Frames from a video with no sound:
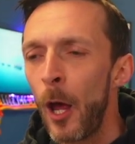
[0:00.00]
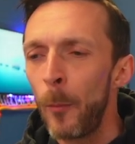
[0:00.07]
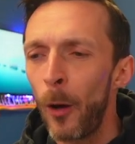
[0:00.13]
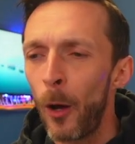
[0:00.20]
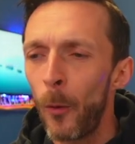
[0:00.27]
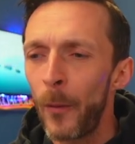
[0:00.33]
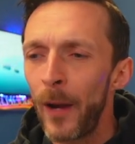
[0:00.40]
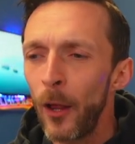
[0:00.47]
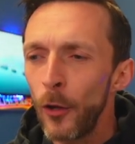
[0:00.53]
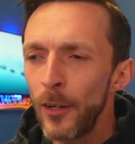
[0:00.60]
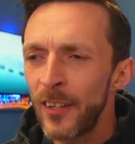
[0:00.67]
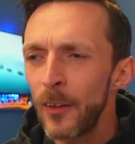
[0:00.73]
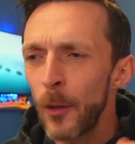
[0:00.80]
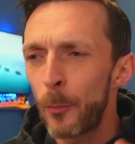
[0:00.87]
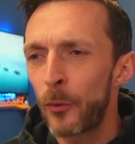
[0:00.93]
But when I
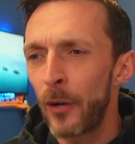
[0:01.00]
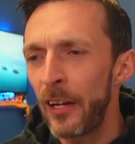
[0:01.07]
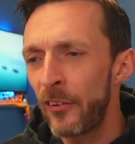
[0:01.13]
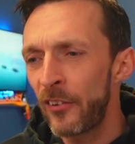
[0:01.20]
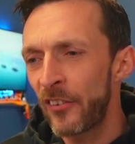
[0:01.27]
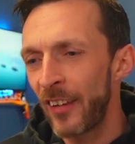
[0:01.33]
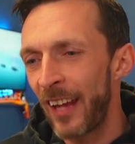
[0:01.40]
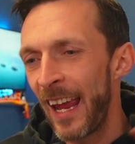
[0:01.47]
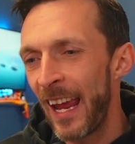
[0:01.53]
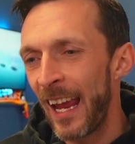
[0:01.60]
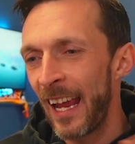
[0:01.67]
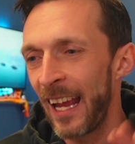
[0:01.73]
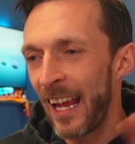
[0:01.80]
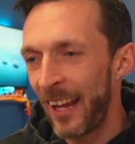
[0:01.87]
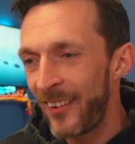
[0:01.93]
looked at the price
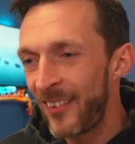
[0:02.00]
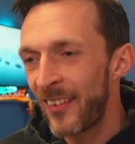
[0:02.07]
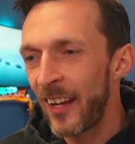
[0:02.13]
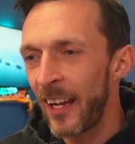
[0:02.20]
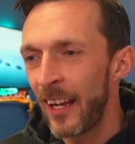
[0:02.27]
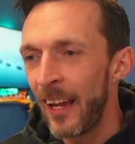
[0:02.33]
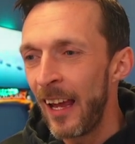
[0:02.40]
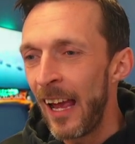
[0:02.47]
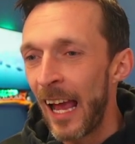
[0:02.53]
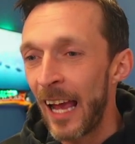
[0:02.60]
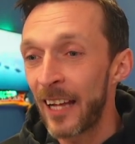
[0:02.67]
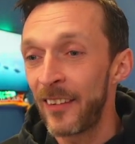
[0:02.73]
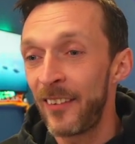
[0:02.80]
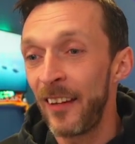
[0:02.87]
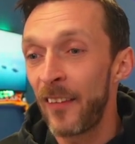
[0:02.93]
history, I
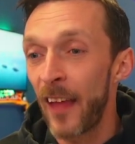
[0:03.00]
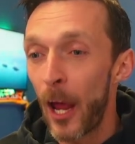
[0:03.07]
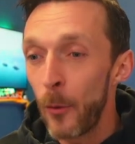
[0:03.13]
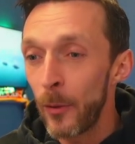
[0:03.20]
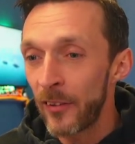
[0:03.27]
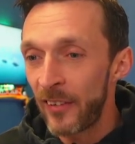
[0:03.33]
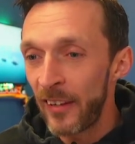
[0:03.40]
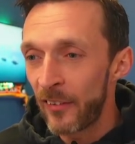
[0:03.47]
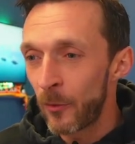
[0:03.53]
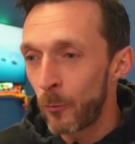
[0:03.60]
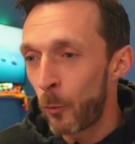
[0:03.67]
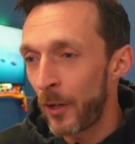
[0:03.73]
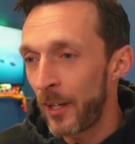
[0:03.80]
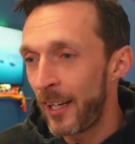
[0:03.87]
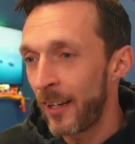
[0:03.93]
can see the out of season
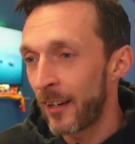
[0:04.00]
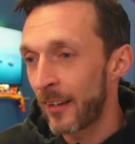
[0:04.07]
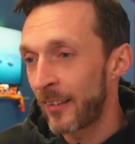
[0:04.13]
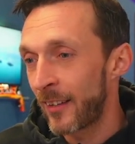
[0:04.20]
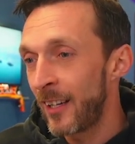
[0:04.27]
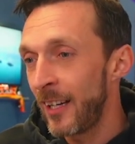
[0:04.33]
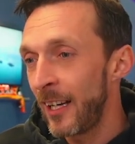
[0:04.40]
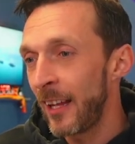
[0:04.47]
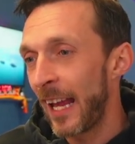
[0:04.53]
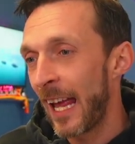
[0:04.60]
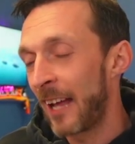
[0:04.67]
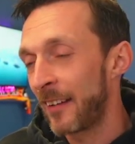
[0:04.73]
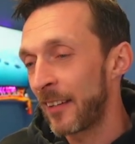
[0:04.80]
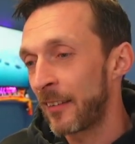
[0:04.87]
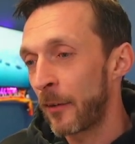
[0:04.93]
one here has clearly
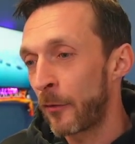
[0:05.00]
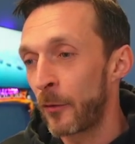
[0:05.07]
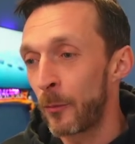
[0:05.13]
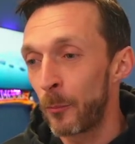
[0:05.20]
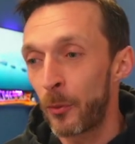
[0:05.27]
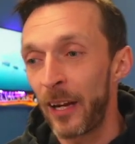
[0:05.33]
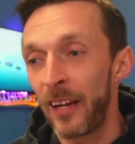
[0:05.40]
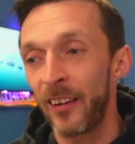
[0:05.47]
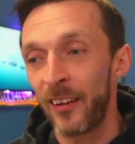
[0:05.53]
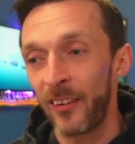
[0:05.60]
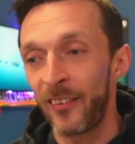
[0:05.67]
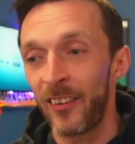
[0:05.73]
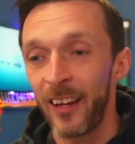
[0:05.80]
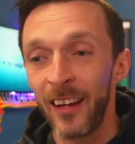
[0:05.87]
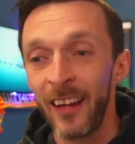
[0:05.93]
had a different price
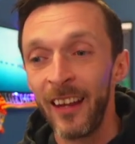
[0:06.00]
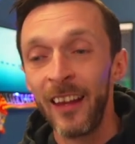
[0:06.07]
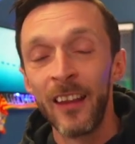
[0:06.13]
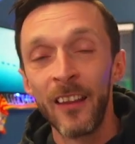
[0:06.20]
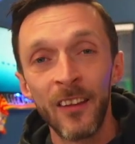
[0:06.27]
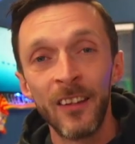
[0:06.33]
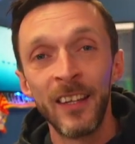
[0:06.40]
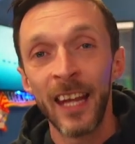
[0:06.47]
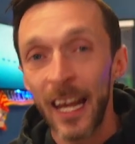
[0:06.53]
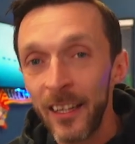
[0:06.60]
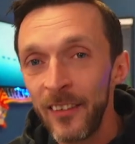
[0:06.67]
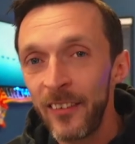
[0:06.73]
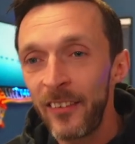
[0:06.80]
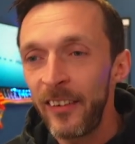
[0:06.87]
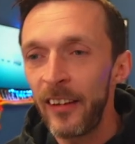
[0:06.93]
history than the
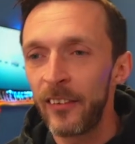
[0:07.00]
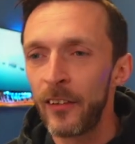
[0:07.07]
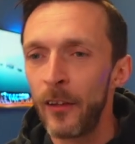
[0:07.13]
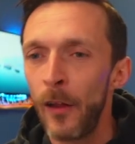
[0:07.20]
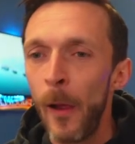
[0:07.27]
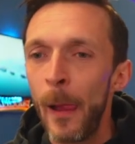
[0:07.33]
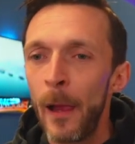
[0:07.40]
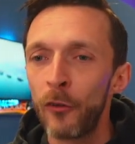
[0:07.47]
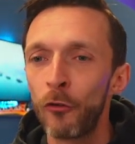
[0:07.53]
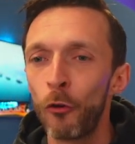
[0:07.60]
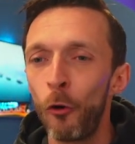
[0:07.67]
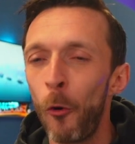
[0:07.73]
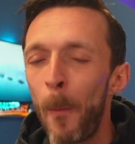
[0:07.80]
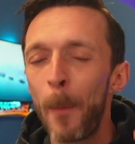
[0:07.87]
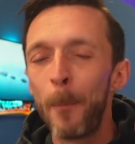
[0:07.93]
in-season.
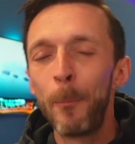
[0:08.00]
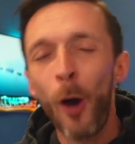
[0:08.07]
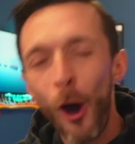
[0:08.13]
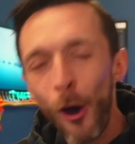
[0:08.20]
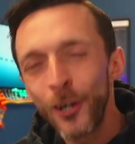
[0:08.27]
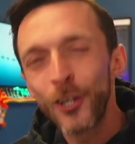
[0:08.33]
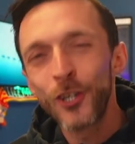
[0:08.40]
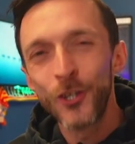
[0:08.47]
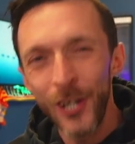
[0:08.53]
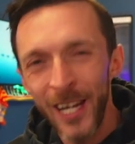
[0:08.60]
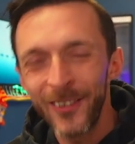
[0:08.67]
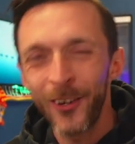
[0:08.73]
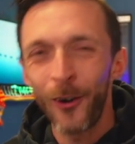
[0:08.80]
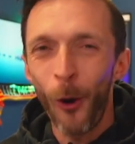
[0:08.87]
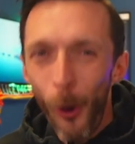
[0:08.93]
So Pug
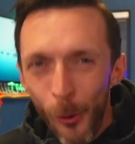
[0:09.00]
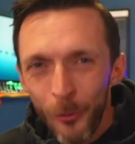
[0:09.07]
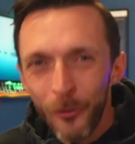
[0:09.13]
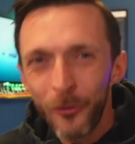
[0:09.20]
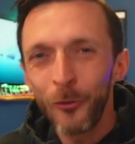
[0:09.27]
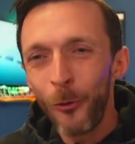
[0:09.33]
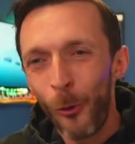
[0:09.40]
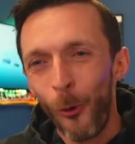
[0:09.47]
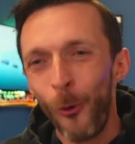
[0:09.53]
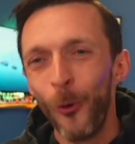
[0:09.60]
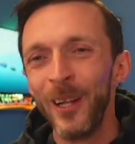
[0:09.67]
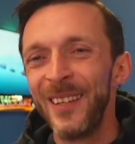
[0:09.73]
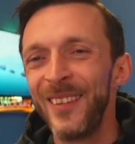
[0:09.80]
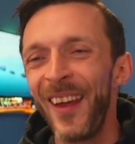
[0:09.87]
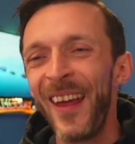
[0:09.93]
Trader also
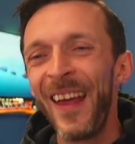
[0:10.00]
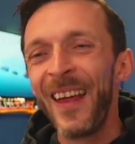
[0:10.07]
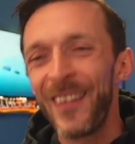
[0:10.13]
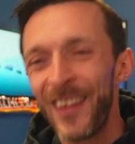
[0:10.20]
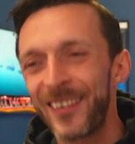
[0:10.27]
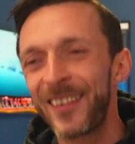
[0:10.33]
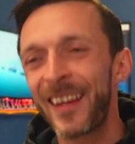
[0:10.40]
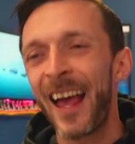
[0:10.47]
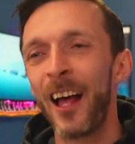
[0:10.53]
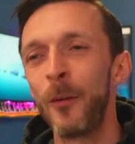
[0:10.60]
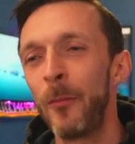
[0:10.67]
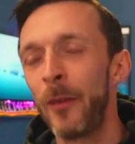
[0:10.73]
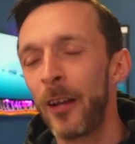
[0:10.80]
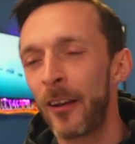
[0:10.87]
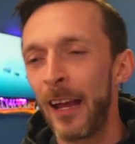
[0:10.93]
owned this
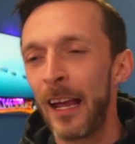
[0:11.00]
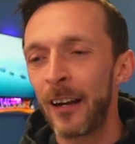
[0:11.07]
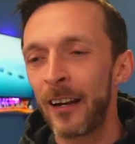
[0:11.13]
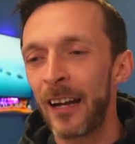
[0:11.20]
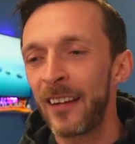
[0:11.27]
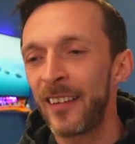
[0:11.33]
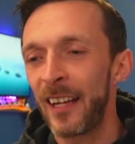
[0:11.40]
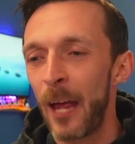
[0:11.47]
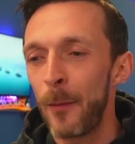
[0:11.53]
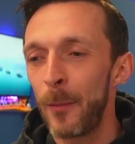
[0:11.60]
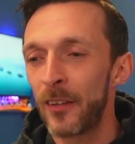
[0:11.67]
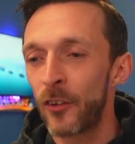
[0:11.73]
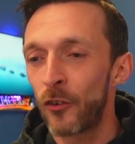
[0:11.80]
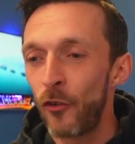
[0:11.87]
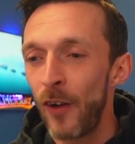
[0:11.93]
Callum McGregor. I sent him a
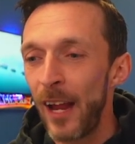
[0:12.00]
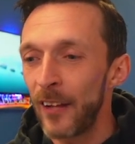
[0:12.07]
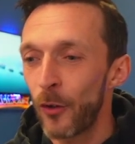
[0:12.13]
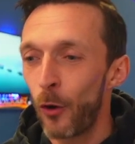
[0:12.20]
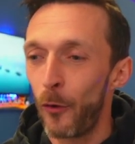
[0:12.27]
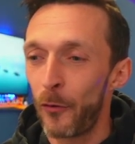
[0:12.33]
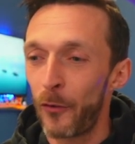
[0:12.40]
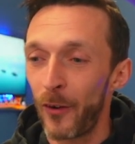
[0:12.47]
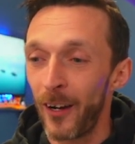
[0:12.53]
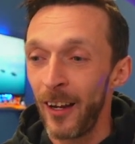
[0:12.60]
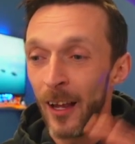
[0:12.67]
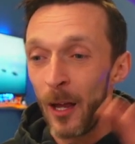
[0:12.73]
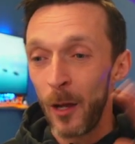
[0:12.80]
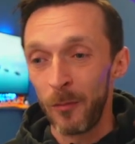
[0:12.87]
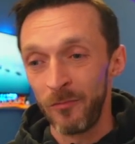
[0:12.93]
direct offer,
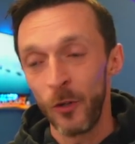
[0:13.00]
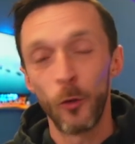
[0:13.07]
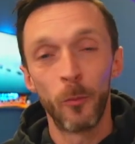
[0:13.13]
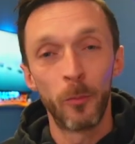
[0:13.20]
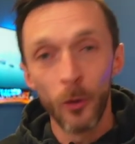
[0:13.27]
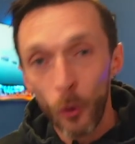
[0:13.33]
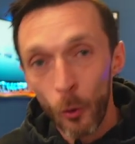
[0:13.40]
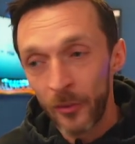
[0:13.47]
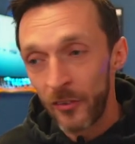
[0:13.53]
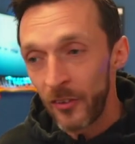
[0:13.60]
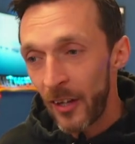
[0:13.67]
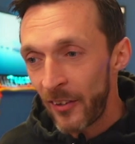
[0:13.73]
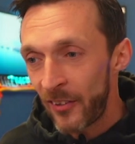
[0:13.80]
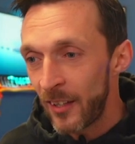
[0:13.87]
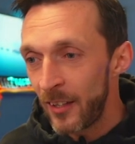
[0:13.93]
below his
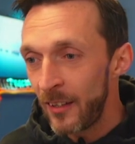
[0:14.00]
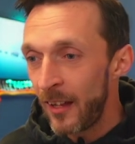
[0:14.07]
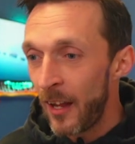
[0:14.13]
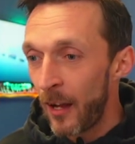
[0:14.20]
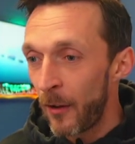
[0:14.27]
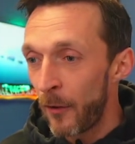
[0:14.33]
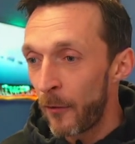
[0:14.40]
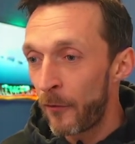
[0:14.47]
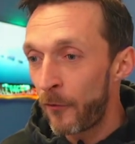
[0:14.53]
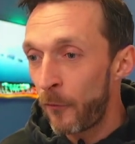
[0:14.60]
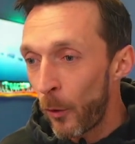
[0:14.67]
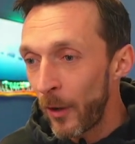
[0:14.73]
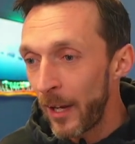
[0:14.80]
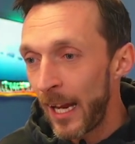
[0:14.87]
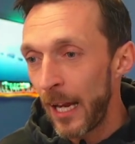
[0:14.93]
listing,
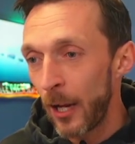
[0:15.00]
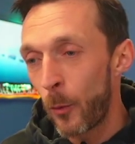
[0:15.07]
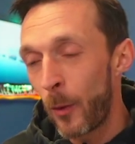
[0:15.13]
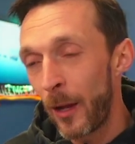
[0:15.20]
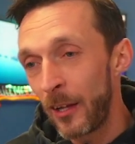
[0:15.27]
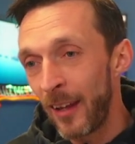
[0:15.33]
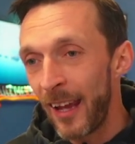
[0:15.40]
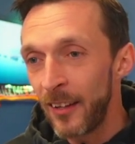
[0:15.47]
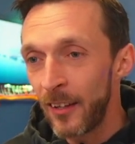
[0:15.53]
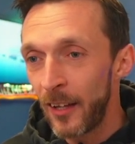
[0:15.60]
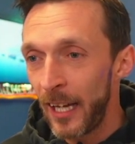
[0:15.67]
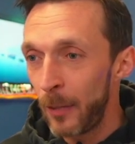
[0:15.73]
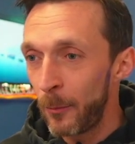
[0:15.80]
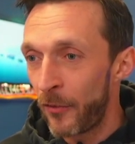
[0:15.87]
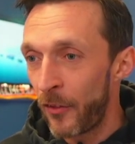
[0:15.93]
48 quid, in
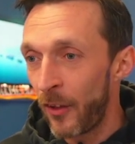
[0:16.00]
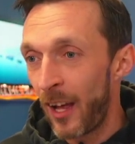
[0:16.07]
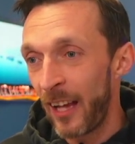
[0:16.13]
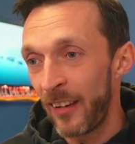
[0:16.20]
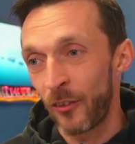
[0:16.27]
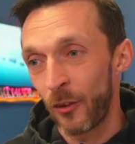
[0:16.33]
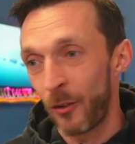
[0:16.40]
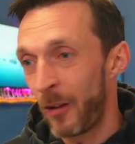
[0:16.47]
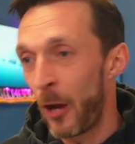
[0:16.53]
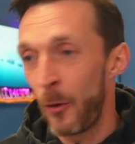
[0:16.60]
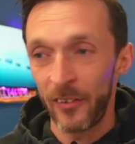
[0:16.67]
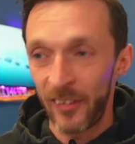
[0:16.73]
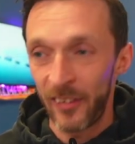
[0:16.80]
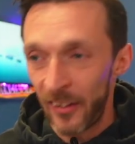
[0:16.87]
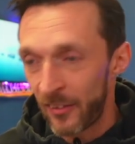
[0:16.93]
line with the last
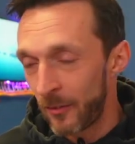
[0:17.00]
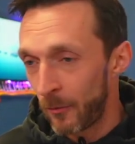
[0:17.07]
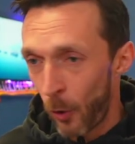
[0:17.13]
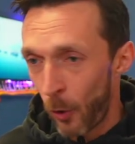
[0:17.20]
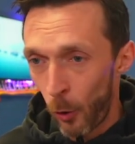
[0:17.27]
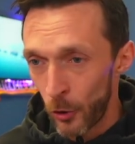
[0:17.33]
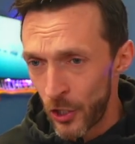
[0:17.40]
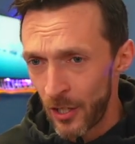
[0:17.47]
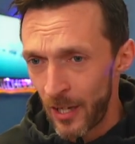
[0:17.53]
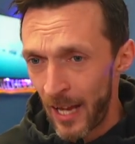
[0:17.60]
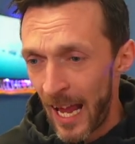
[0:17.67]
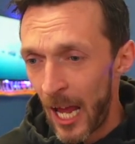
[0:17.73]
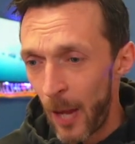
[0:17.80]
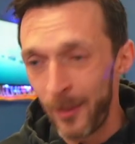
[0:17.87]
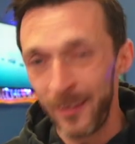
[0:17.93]
out-of-season auction that
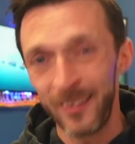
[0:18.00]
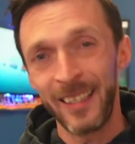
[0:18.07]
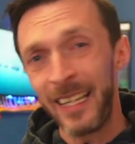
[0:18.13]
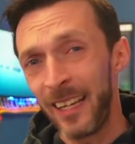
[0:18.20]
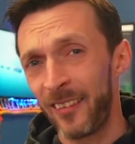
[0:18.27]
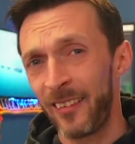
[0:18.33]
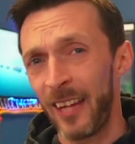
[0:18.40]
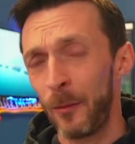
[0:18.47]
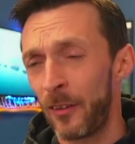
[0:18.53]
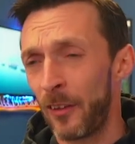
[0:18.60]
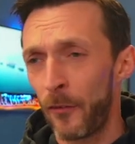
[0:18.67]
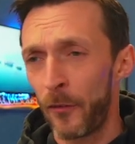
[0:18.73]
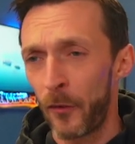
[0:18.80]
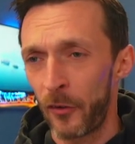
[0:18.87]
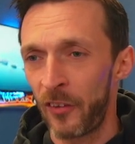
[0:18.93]
happened, and he accepted
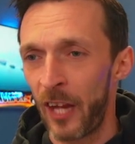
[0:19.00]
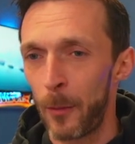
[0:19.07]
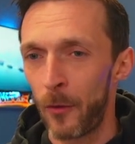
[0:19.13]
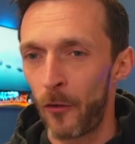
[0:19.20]
it first time